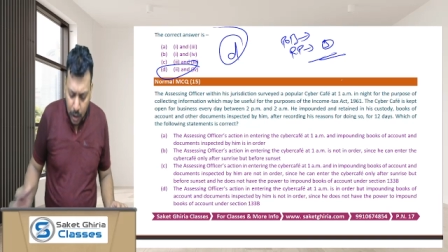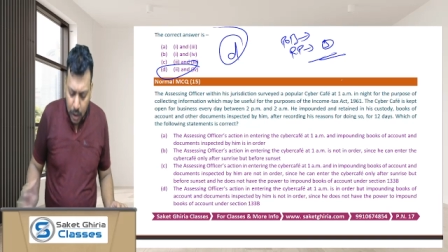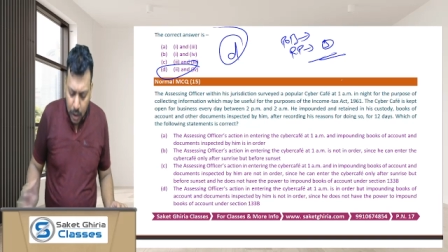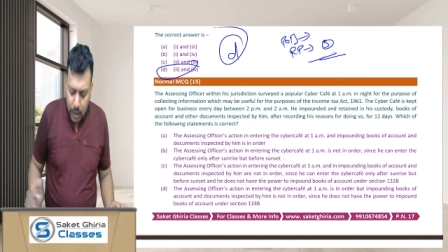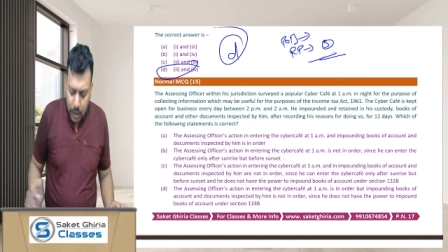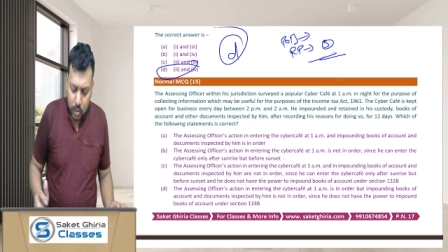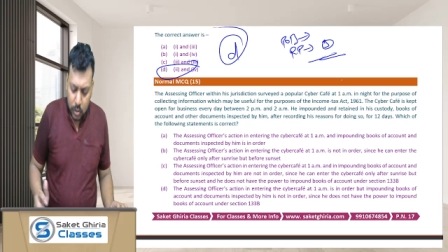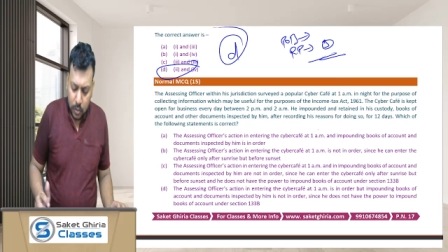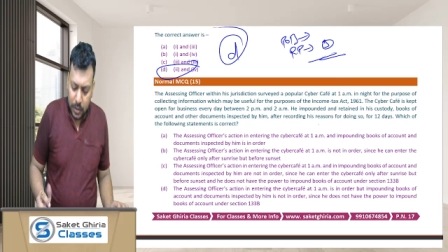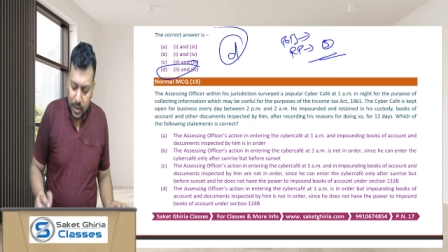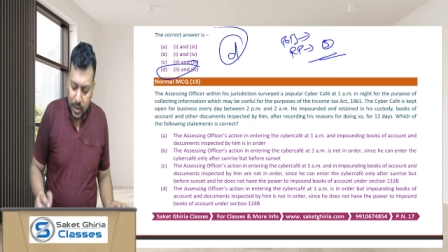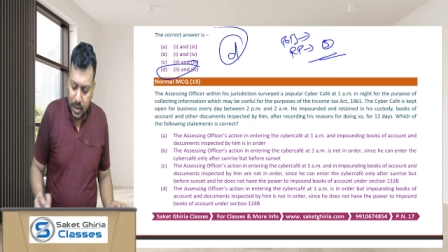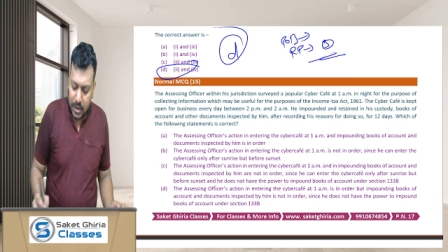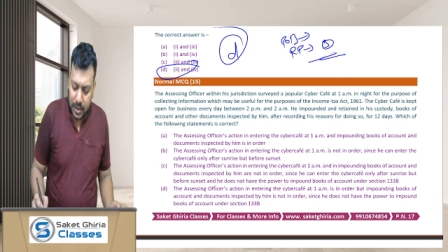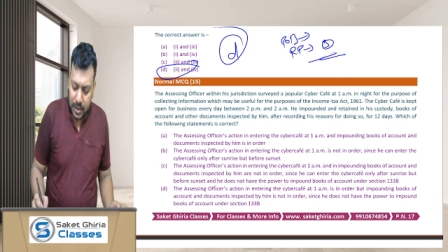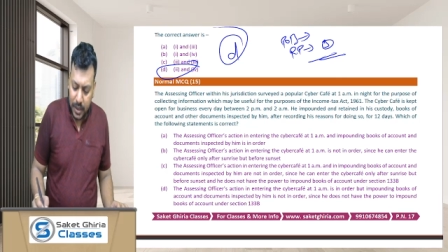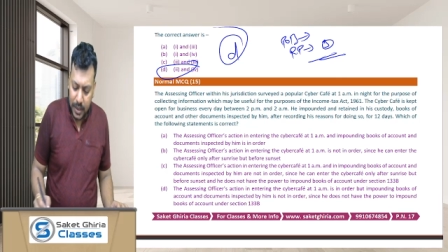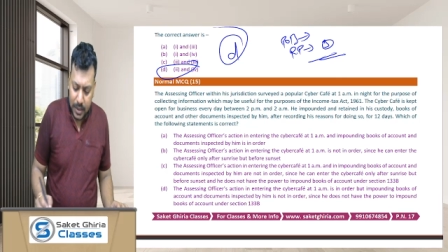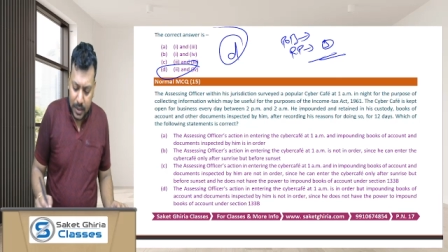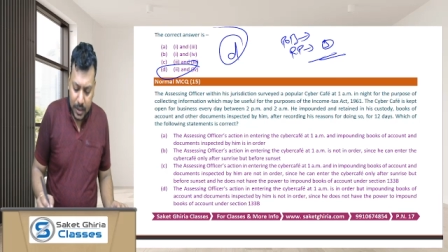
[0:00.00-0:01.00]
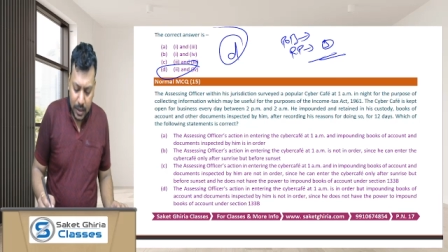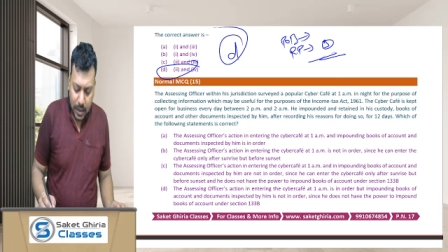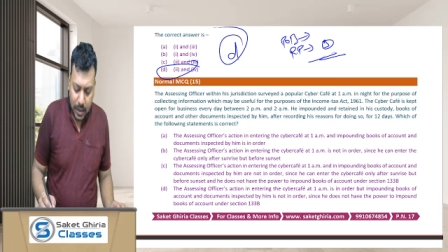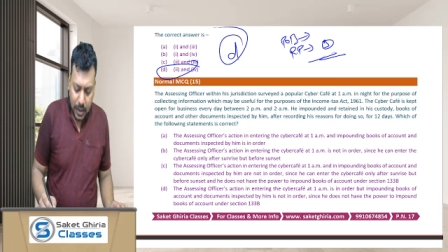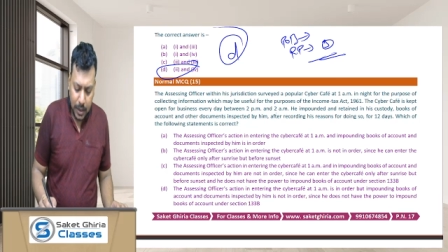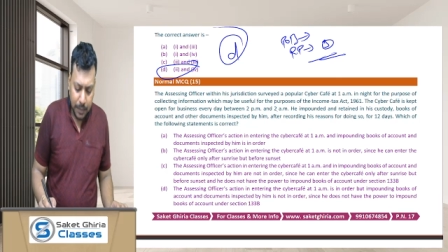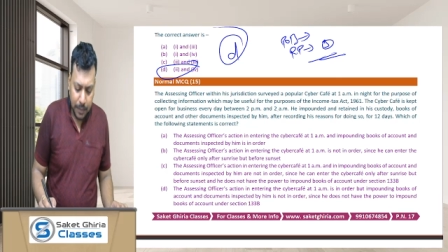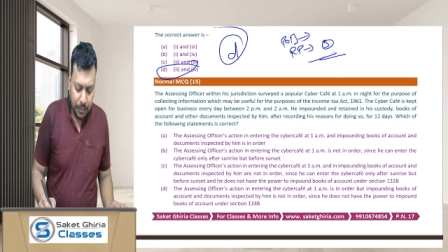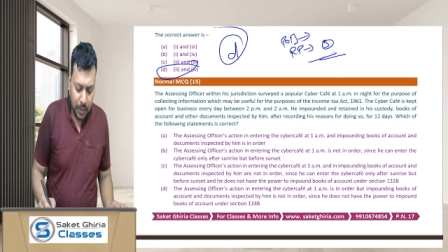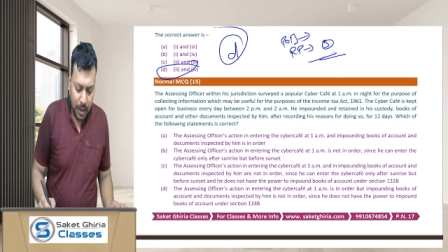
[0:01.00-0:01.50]
So in this case,
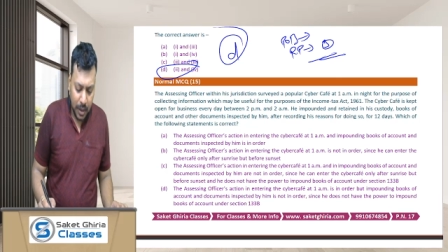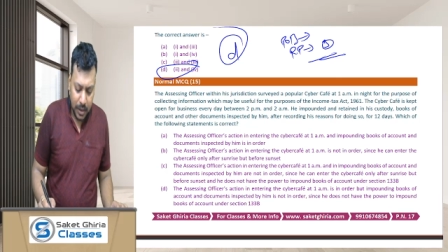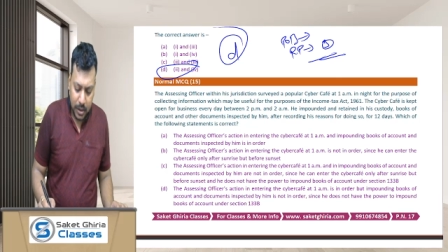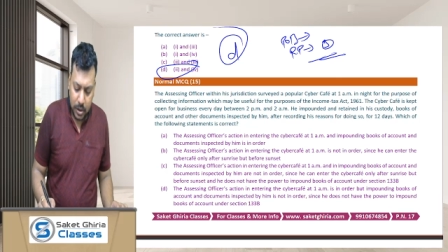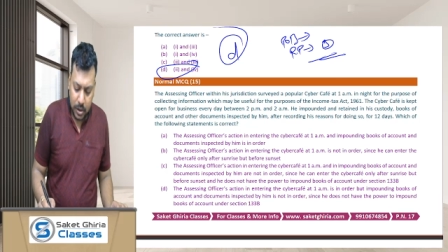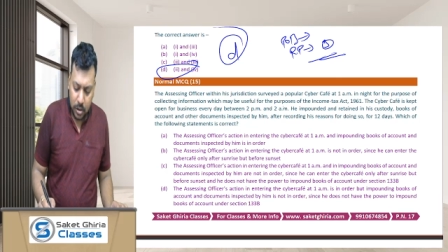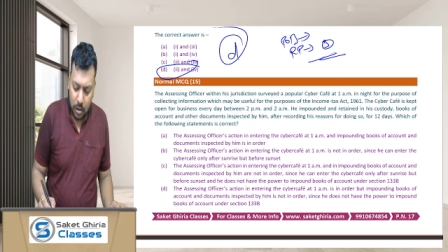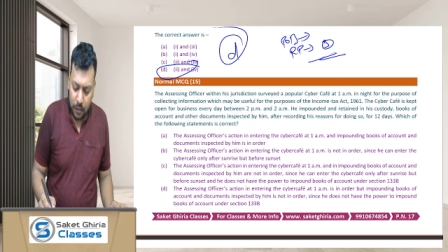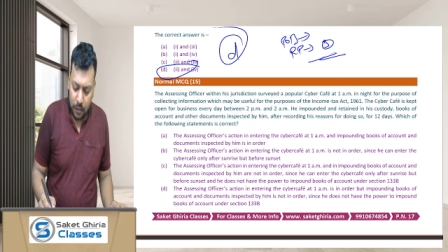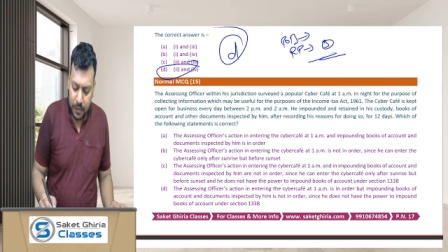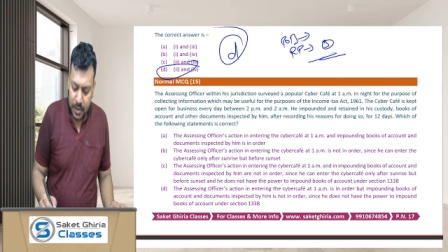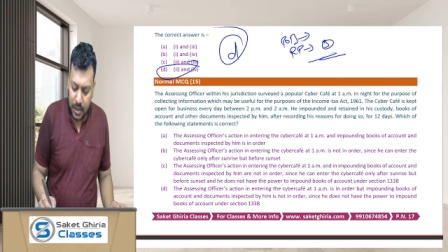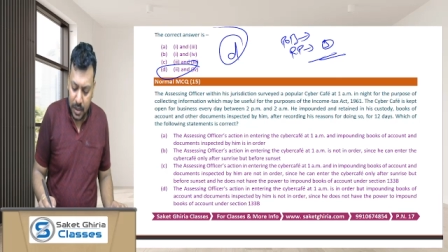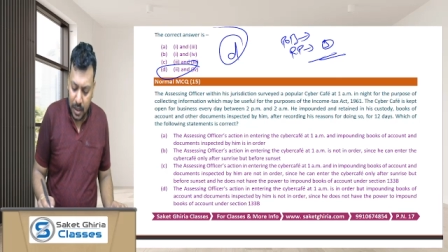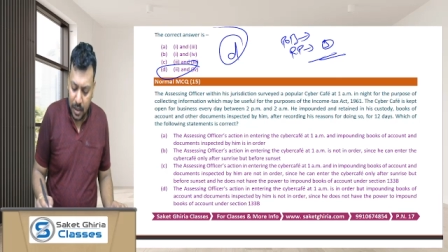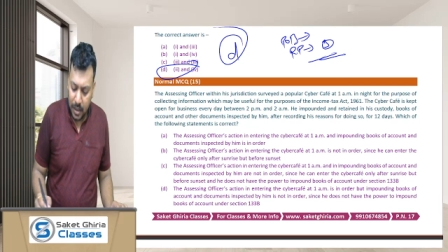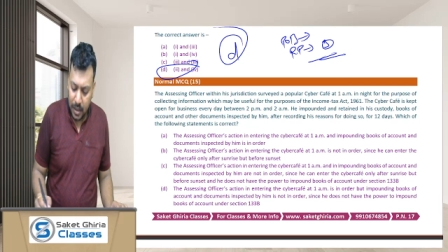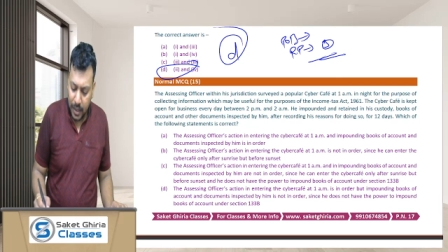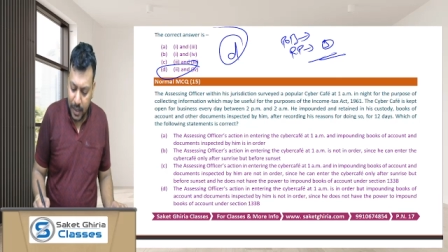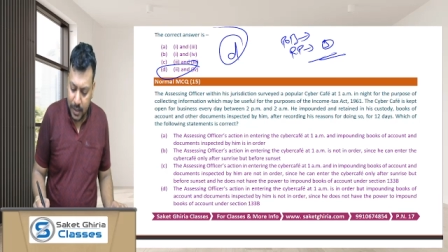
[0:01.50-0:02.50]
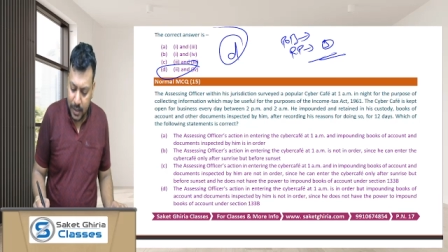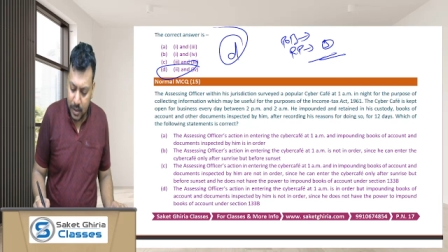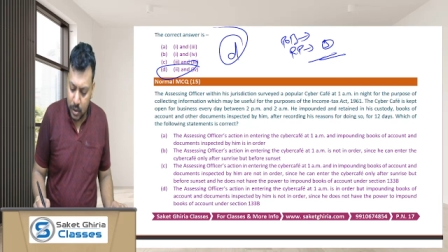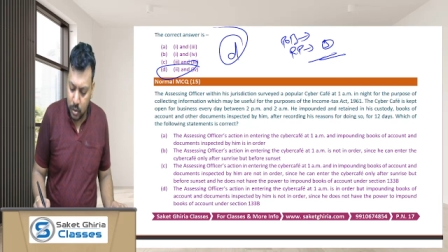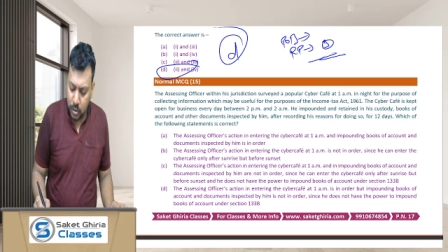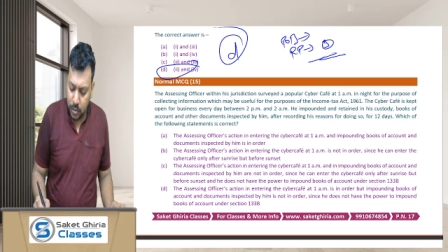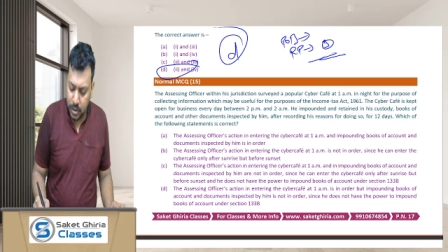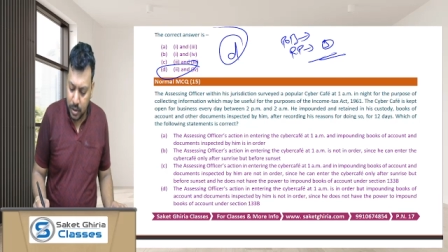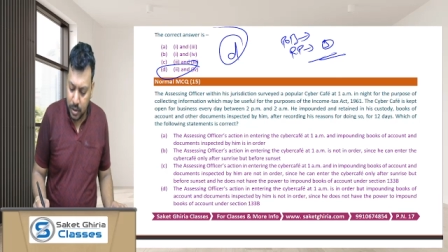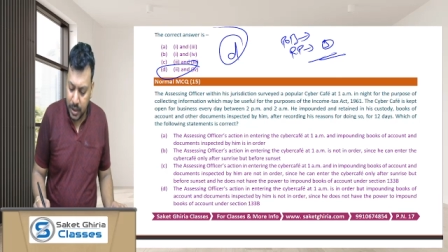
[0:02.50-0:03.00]
assessing officer has a
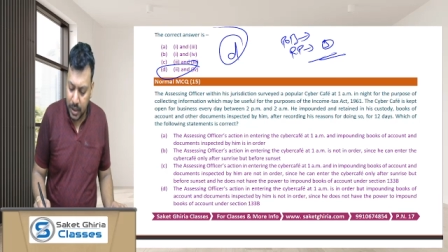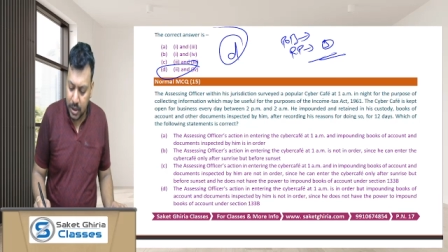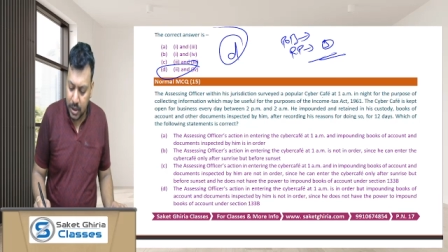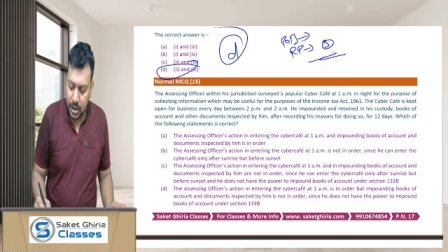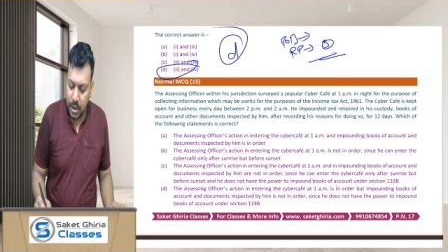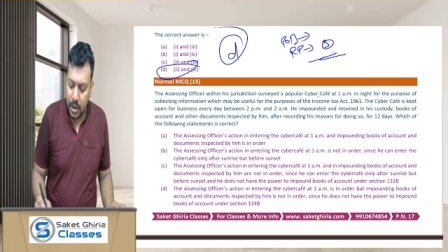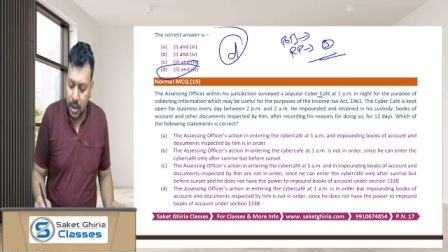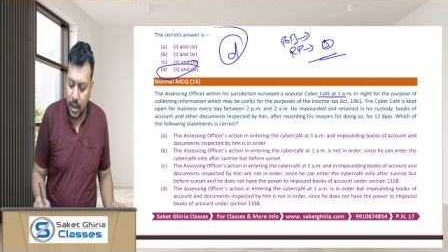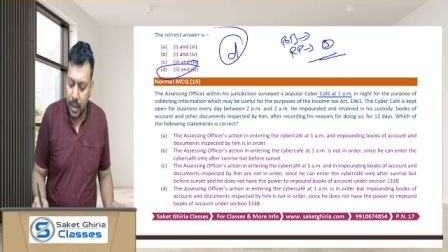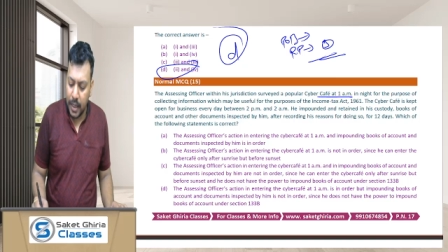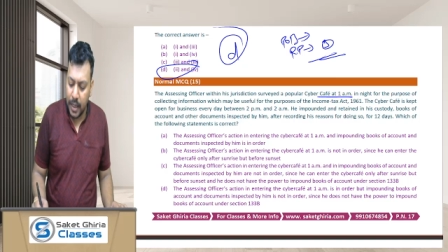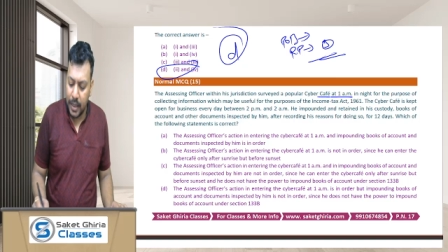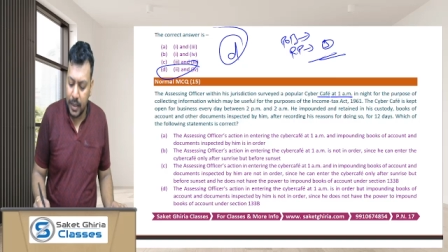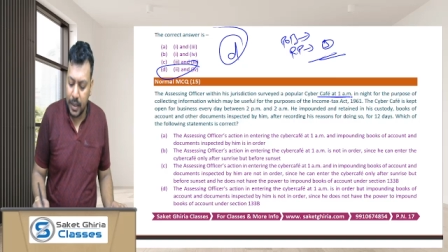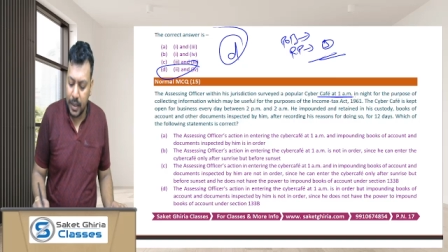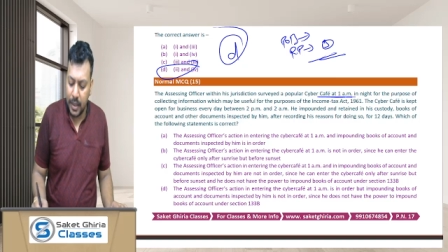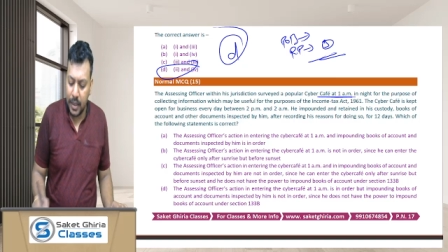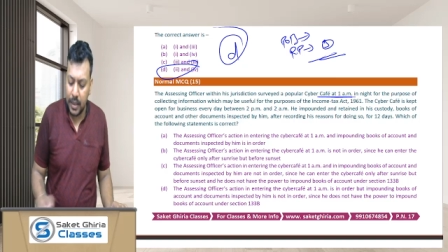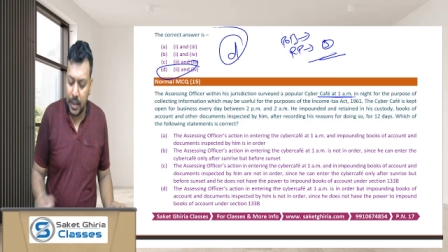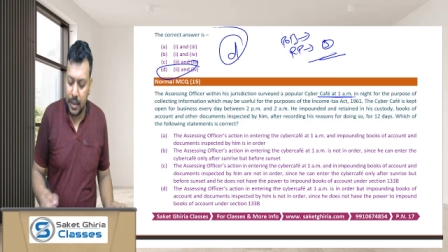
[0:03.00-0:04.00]
jurisdiction and